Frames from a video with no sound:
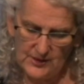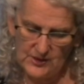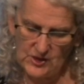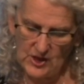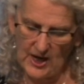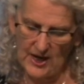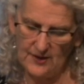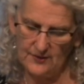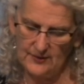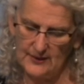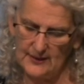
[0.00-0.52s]

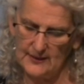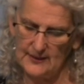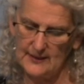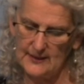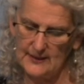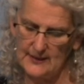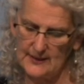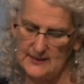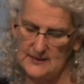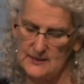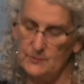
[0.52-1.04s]
out and
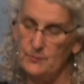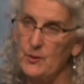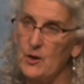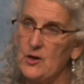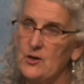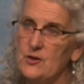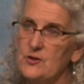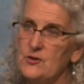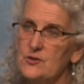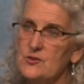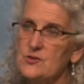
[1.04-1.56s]
connect to
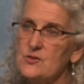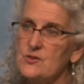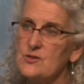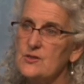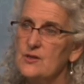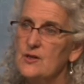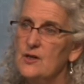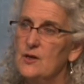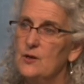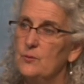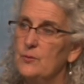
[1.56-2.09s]
partners,
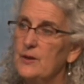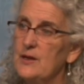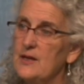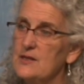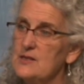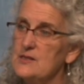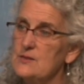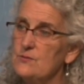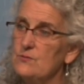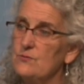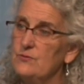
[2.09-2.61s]
when I
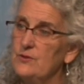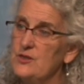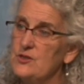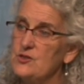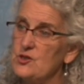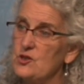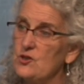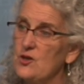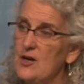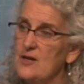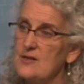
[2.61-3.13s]
reach
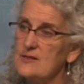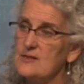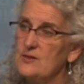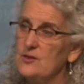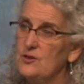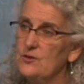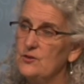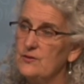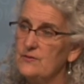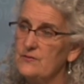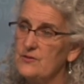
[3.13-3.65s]
across the
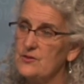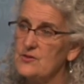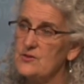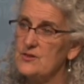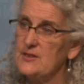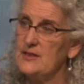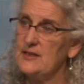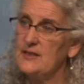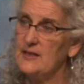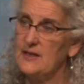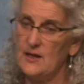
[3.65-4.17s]

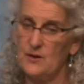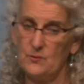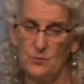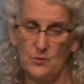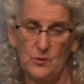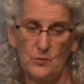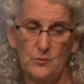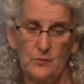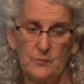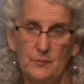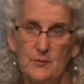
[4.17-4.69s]
university and I
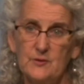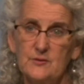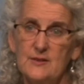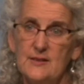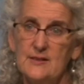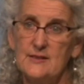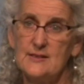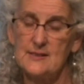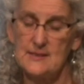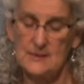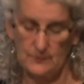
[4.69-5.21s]
work with
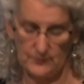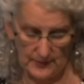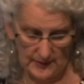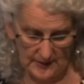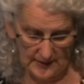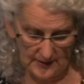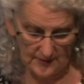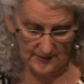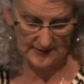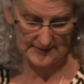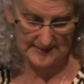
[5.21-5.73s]

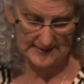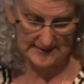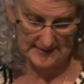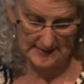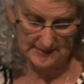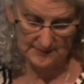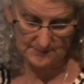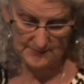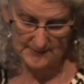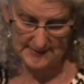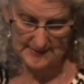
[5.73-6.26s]
multidisciplinary
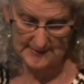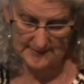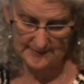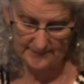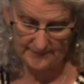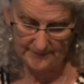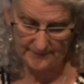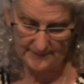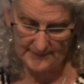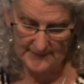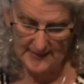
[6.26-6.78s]
teams,
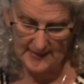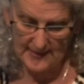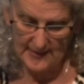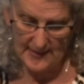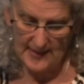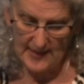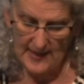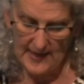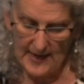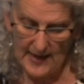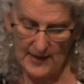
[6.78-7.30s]

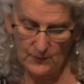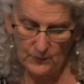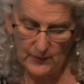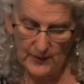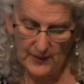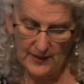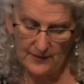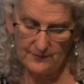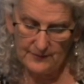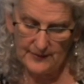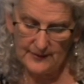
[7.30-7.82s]
and when
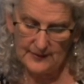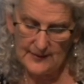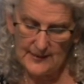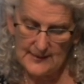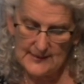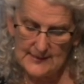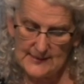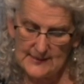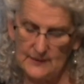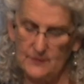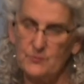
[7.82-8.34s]
I
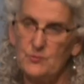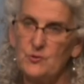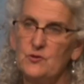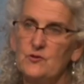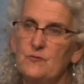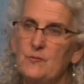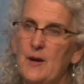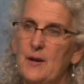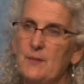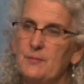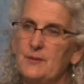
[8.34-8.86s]
realize that improved
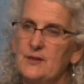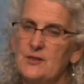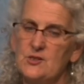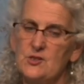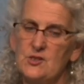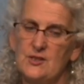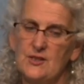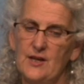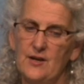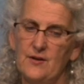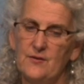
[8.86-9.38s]

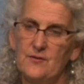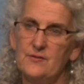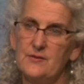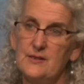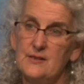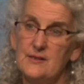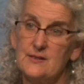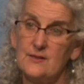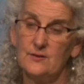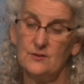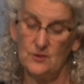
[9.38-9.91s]
population health
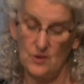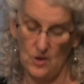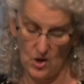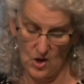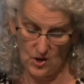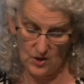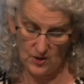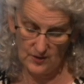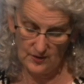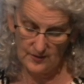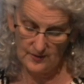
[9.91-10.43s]
is a
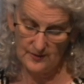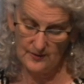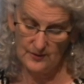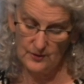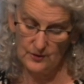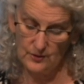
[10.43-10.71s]
long